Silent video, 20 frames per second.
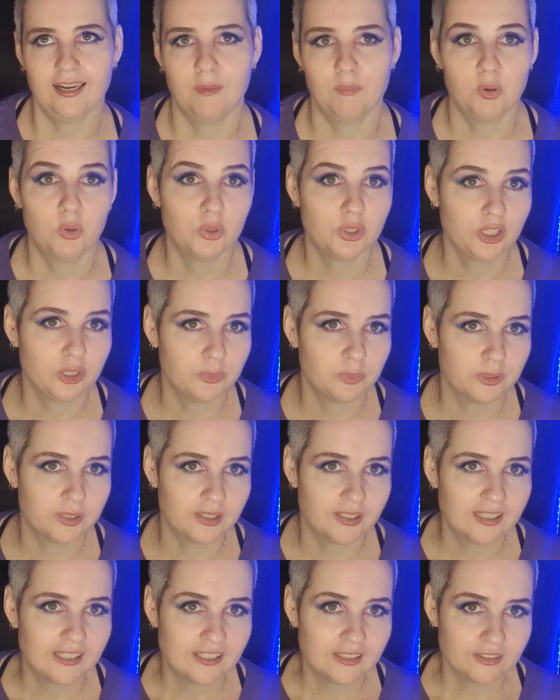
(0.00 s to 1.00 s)
Or you were
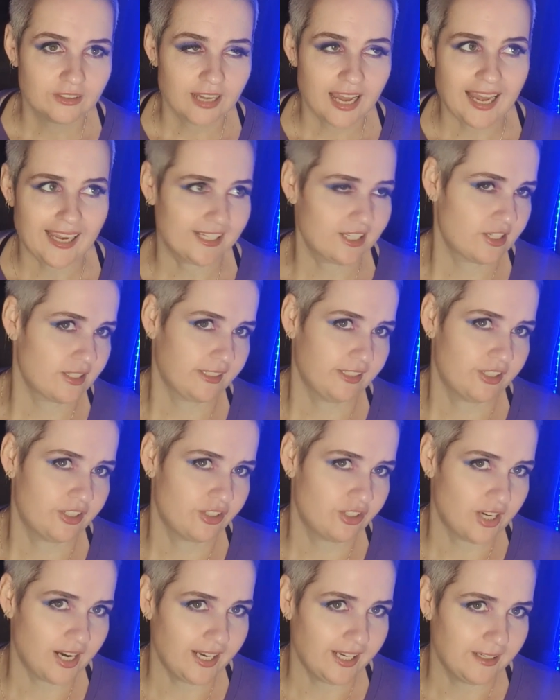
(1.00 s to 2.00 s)
actually
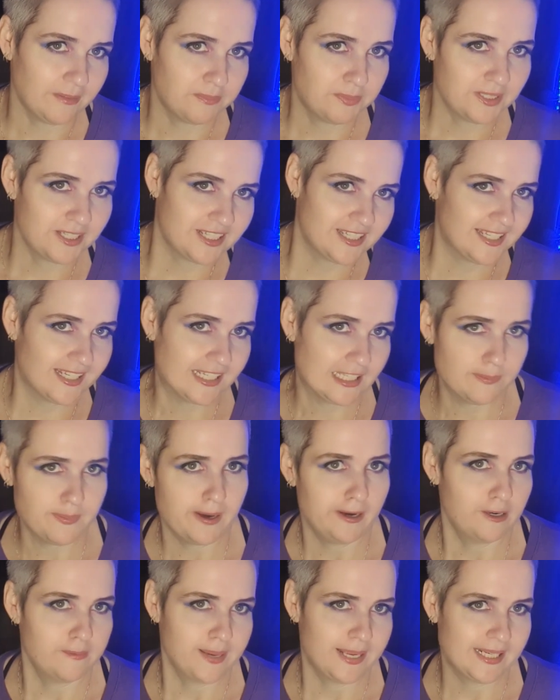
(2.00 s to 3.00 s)
straight but just
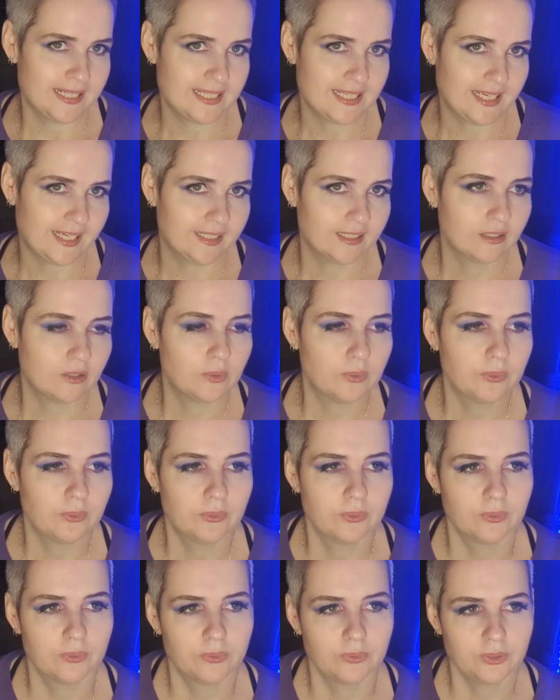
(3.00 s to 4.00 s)
experimenting,
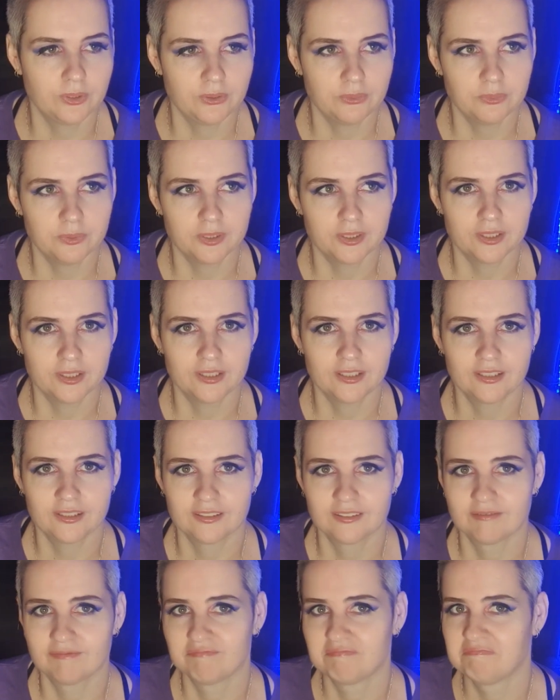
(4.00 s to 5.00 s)
or you were,
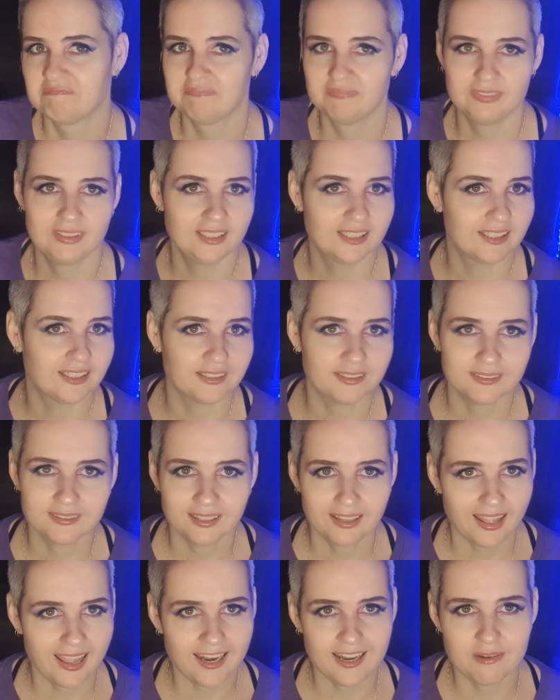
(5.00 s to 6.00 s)
you know,
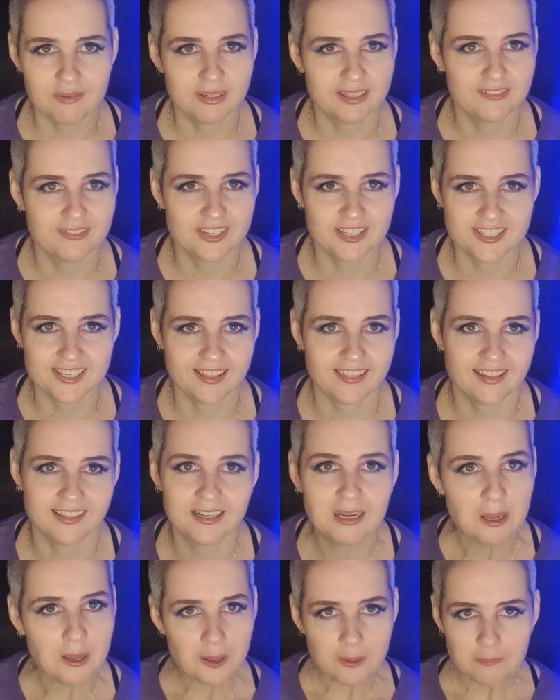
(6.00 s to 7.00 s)
any one of those other
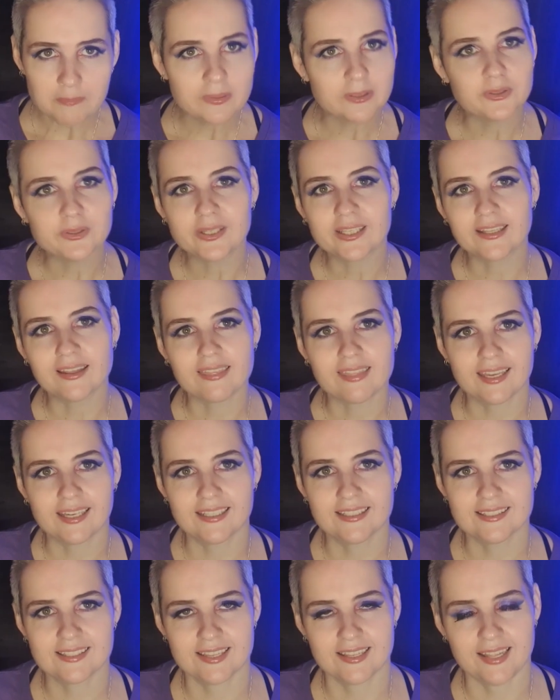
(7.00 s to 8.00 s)
million
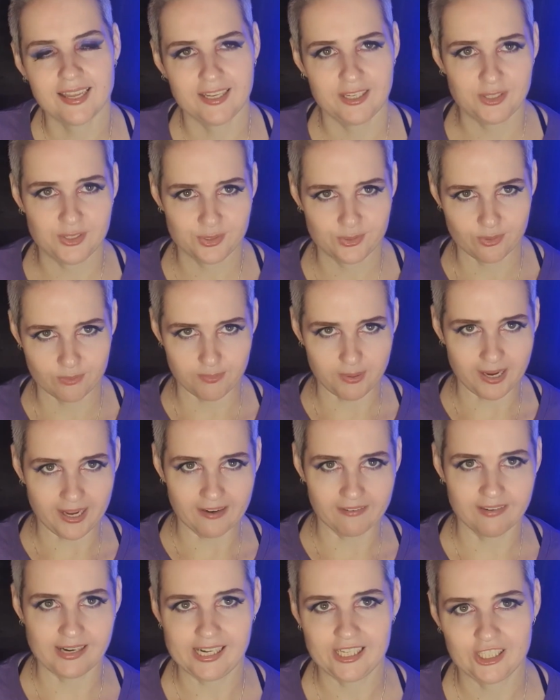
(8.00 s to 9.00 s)
things that they use with bi
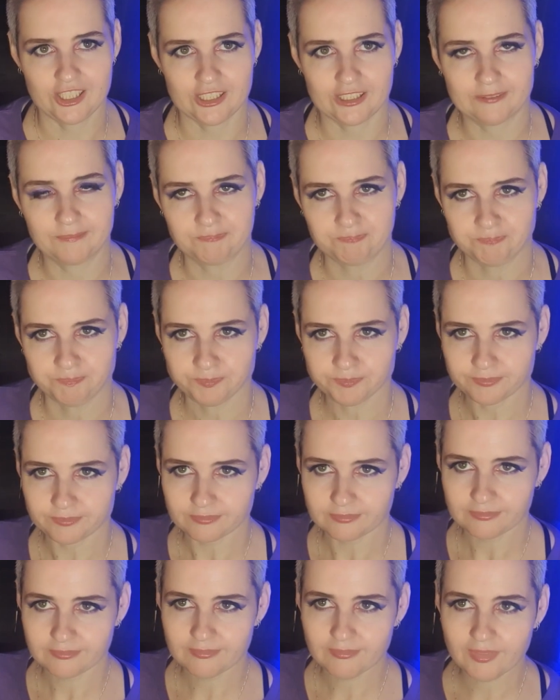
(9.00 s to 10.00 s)
erasure.
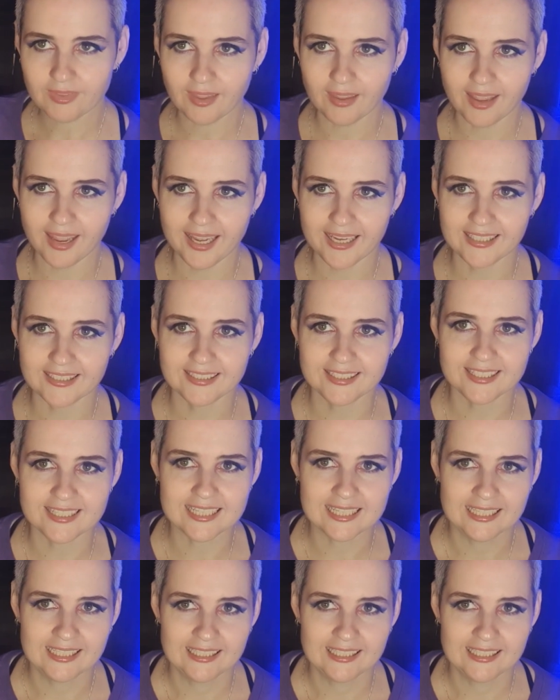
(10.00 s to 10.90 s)
And